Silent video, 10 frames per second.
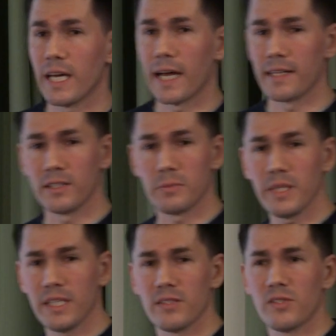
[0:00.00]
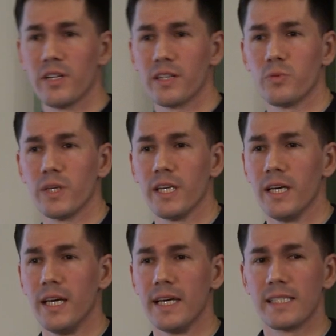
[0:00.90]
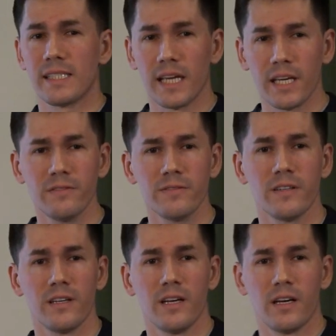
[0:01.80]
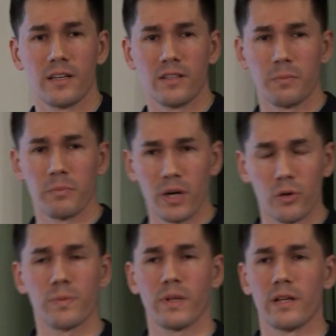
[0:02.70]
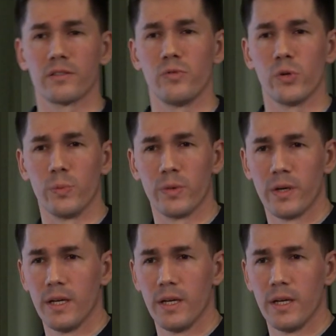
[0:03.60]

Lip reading: and it means that we save the power plant group,